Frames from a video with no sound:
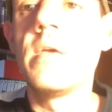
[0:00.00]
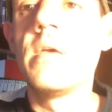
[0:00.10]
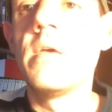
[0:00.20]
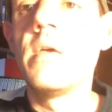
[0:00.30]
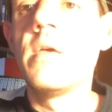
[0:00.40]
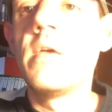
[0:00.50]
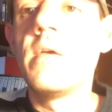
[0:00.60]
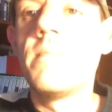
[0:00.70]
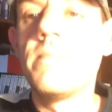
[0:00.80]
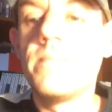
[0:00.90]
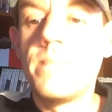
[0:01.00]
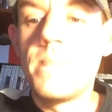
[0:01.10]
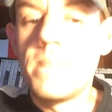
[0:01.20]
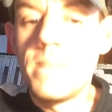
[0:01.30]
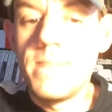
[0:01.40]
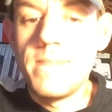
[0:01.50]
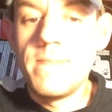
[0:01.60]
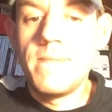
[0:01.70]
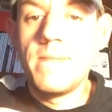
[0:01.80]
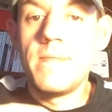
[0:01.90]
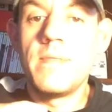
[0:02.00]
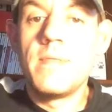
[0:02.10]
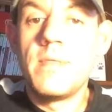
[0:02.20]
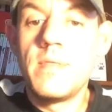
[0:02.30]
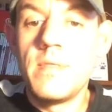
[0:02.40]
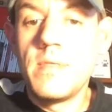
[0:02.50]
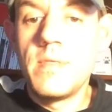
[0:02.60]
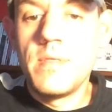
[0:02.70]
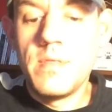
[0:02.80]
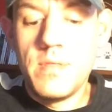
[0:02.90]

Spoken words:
No one is speaking in this clip.